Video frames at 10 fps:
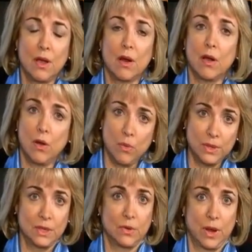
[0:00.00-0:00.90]
are
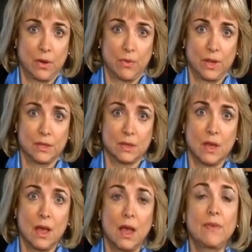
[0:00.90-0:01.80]
always at greater risk
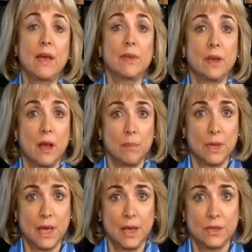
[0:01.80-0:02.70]
of having
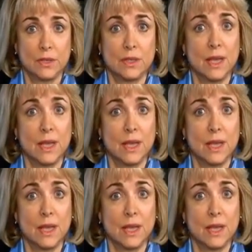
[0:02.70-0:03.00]
complications